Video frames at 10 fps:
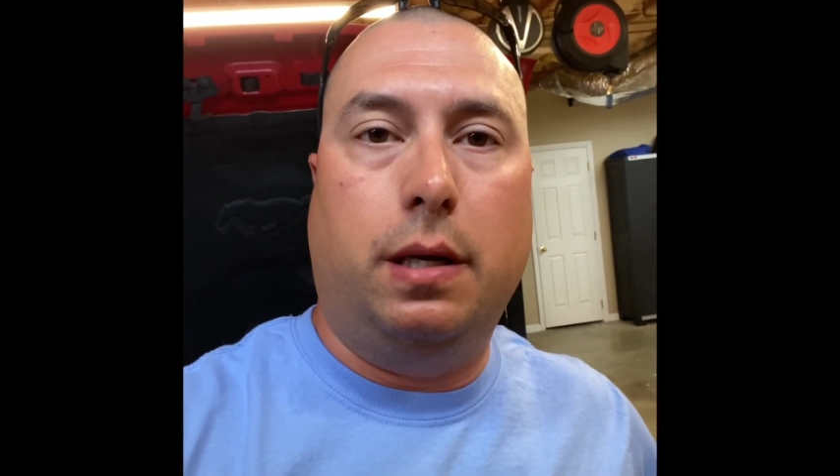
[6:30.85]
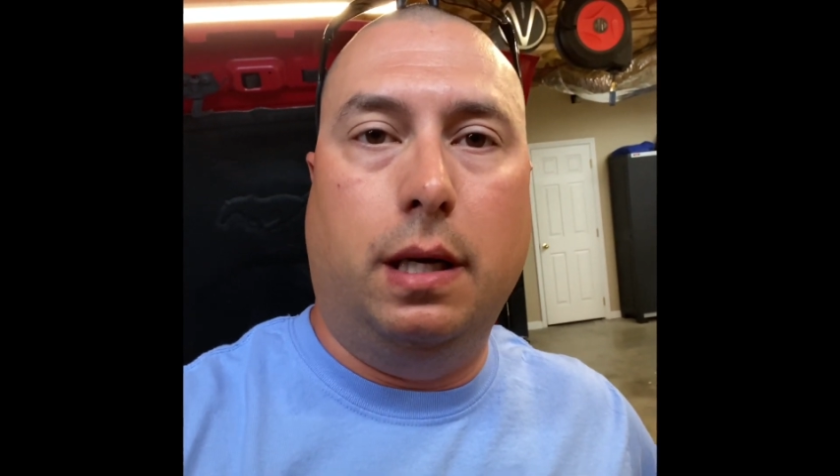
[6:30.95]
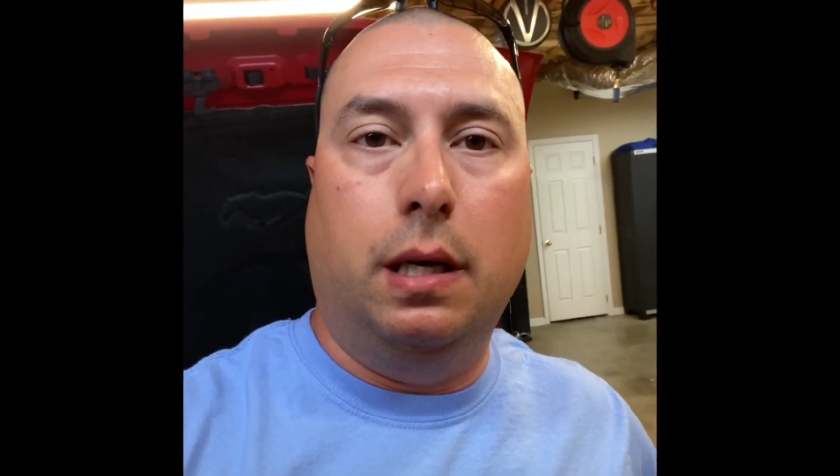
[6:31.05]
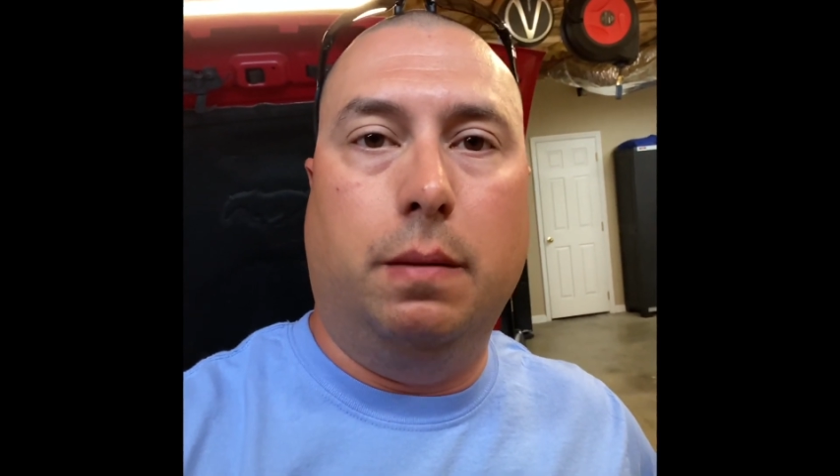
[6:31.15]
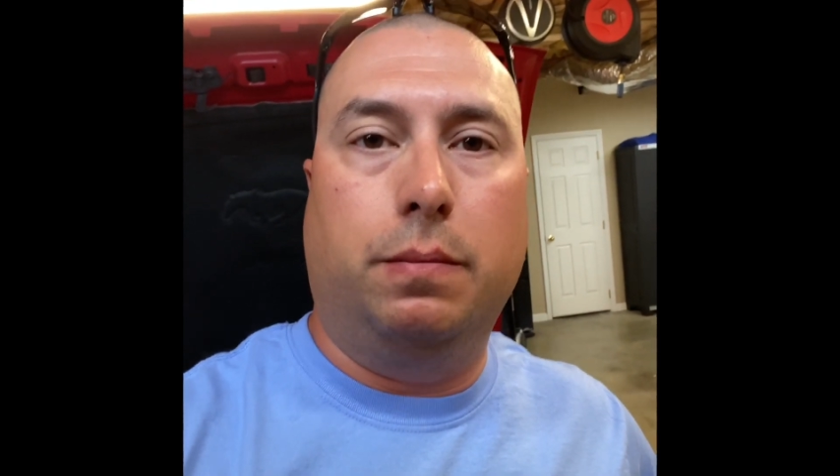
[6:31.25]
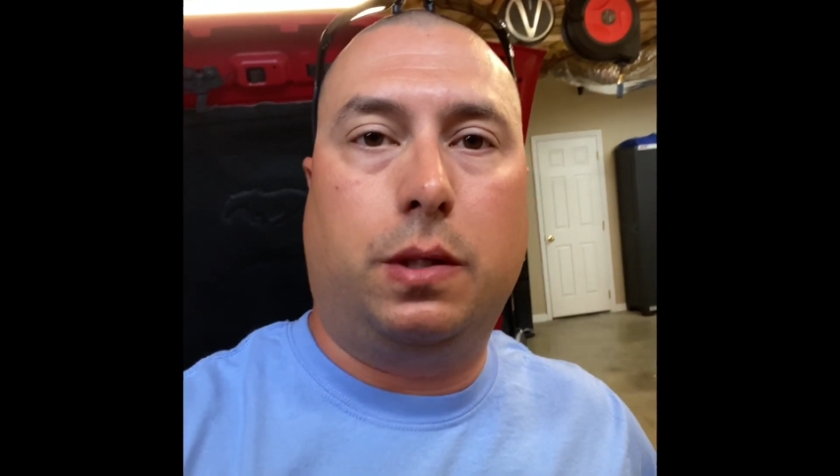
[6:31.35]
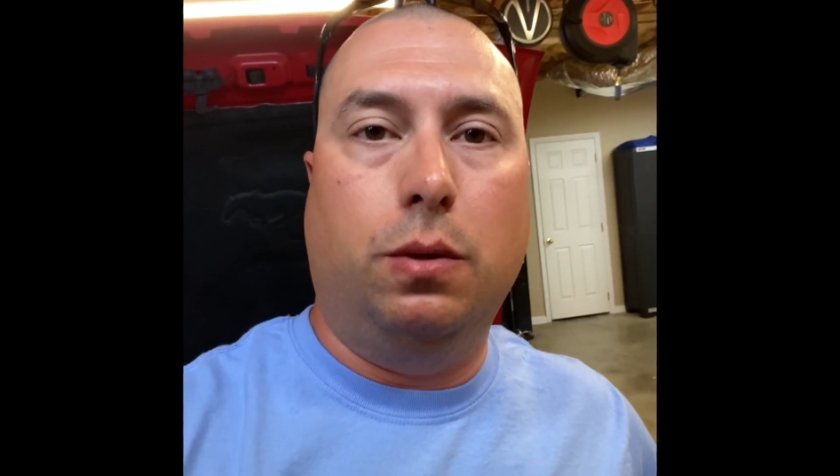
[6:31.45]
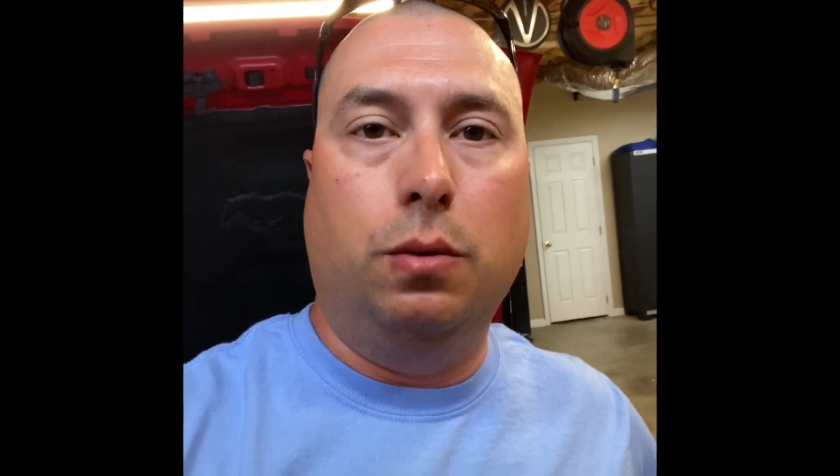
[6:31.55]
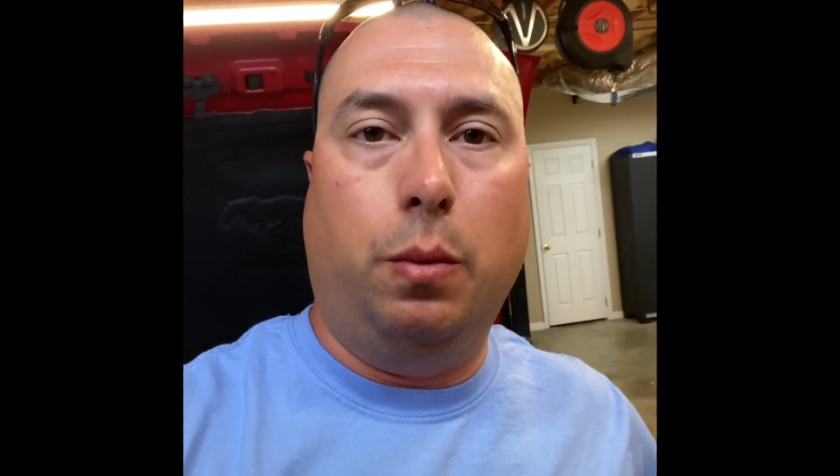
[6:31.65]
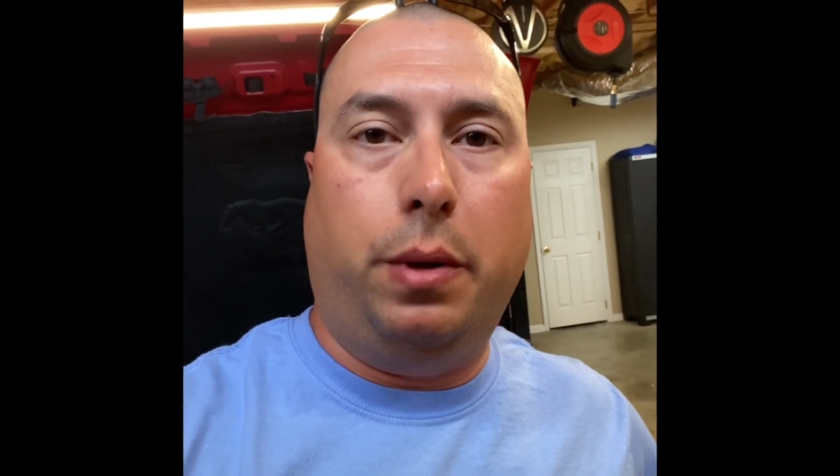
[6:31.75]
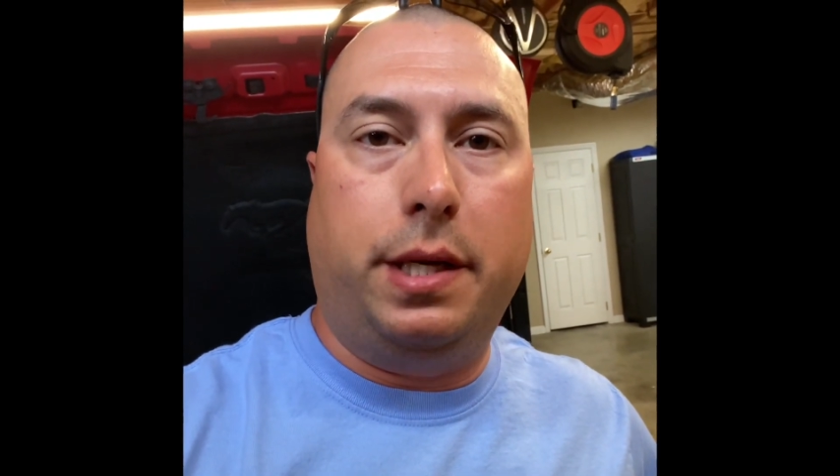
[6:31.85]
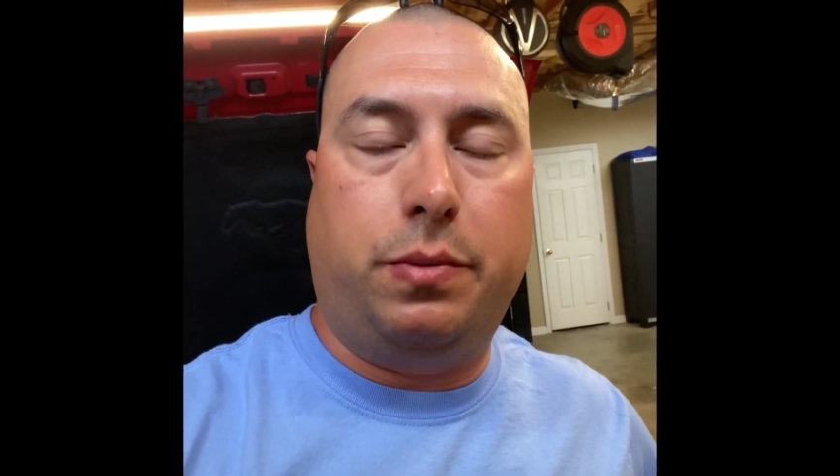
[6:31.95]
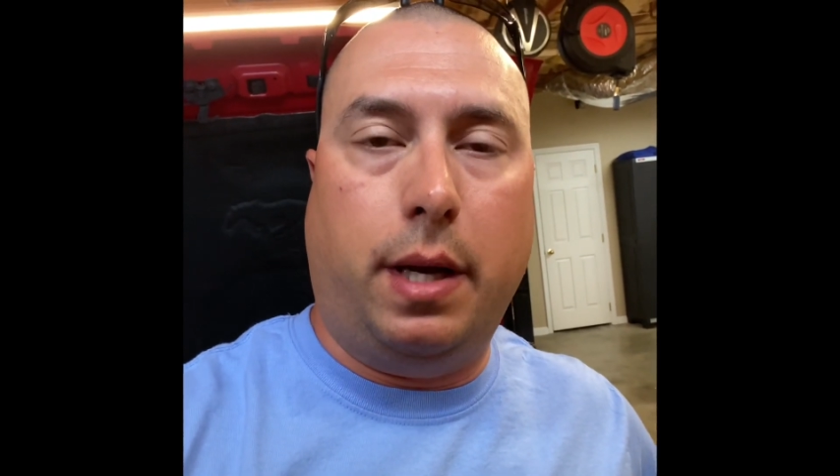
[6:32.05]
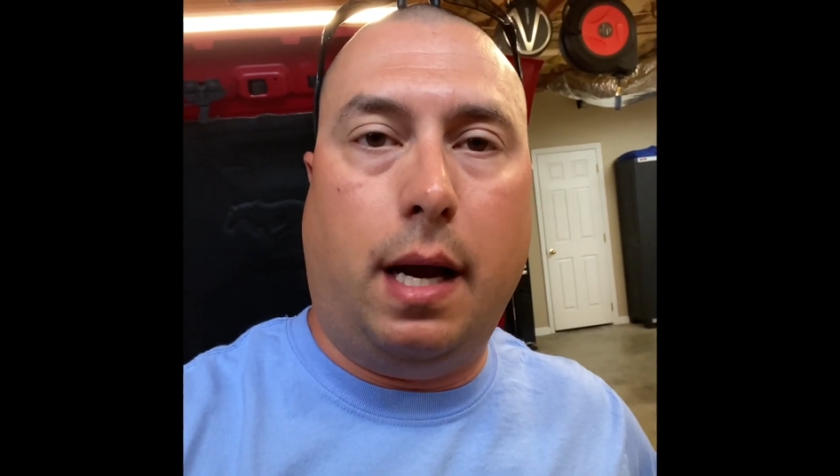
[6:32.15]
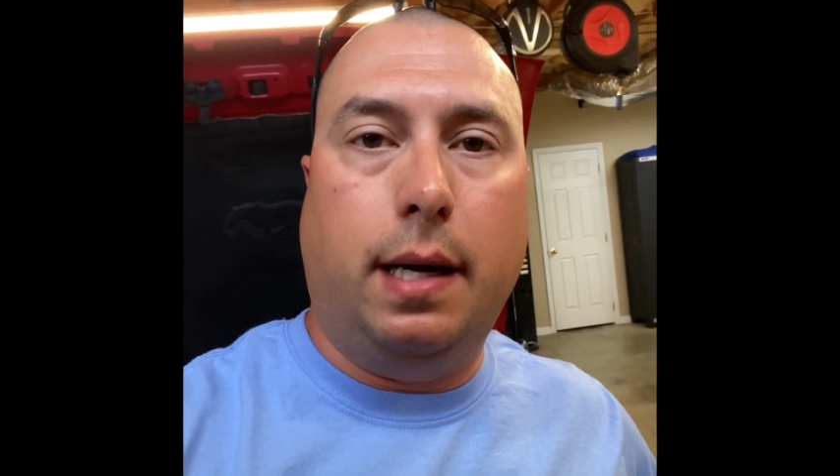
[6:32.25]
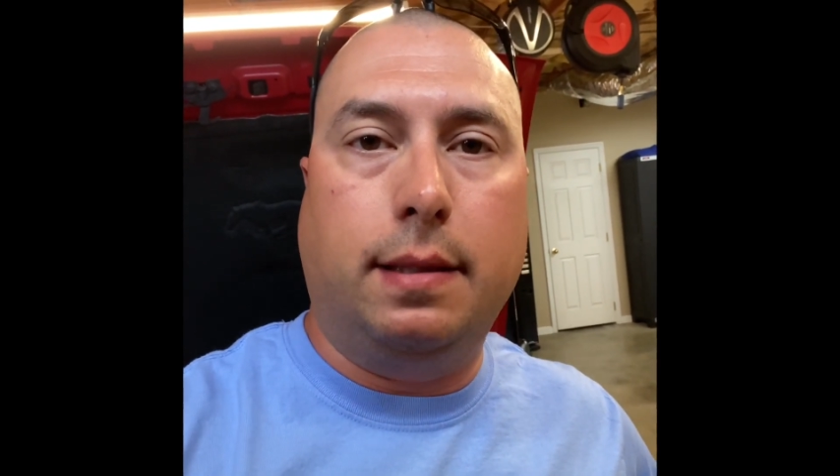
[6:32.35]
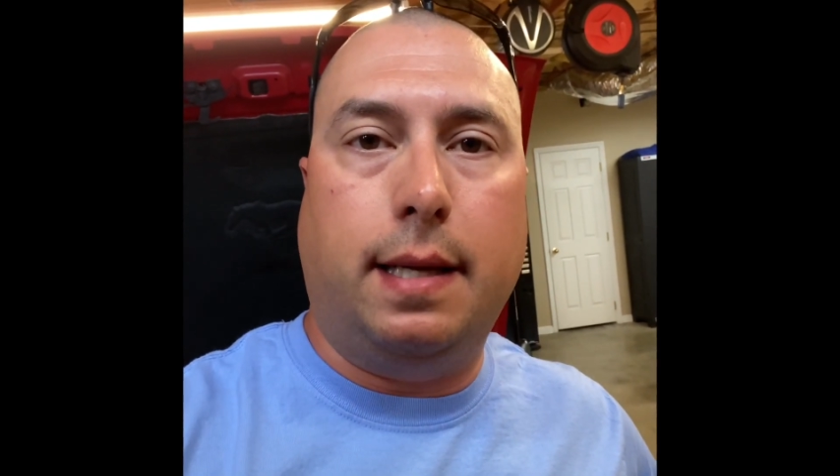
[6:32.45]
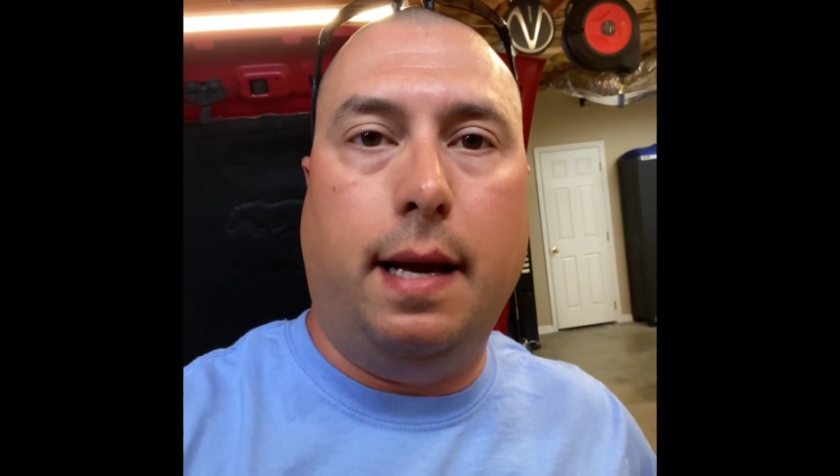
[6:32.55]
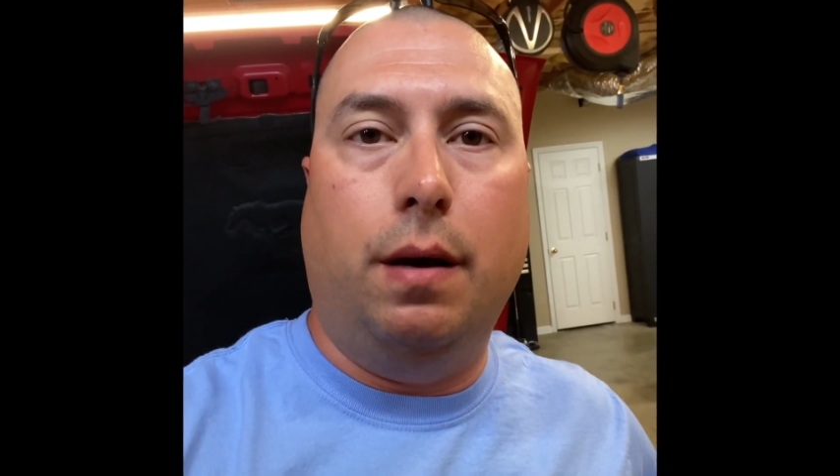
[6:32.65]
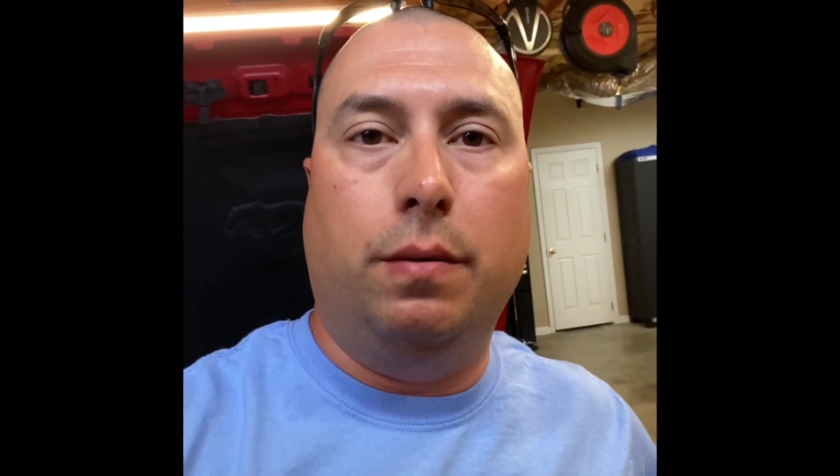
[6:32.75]
Cool little place we got here in
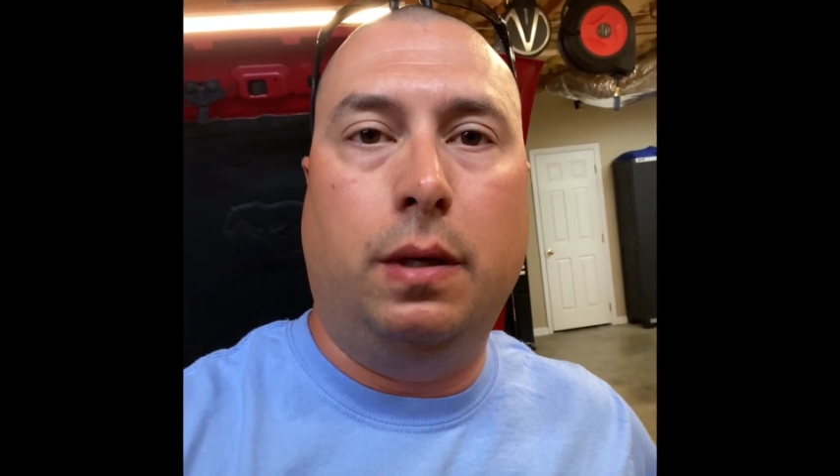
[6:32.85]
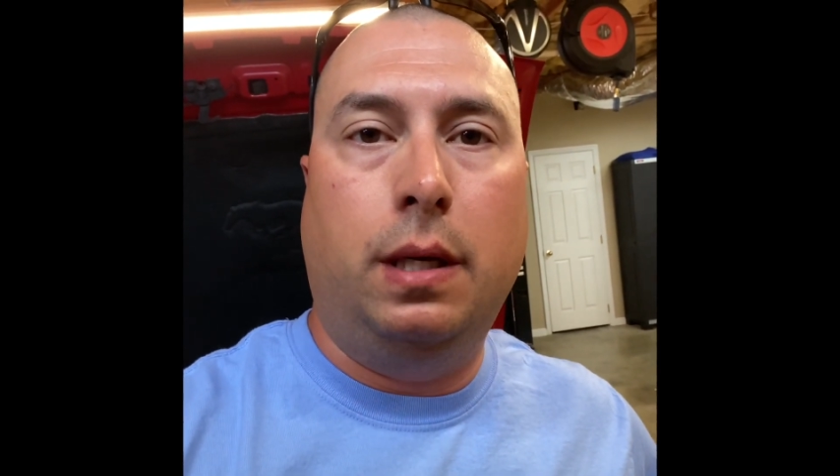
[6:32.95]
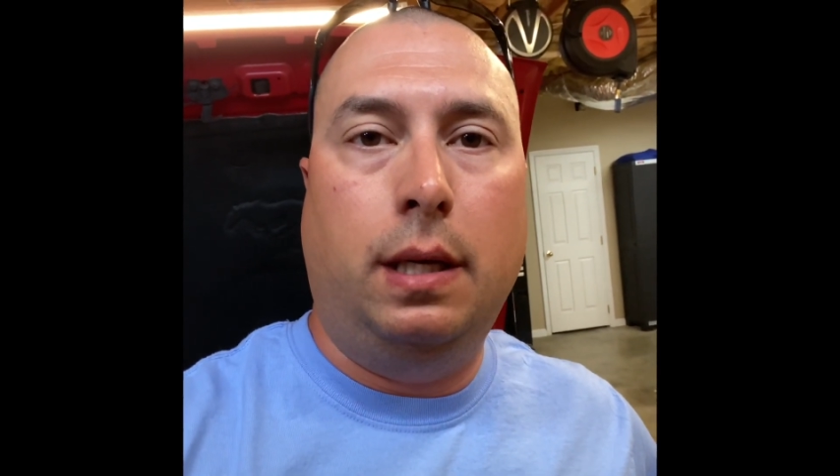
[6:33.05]
town.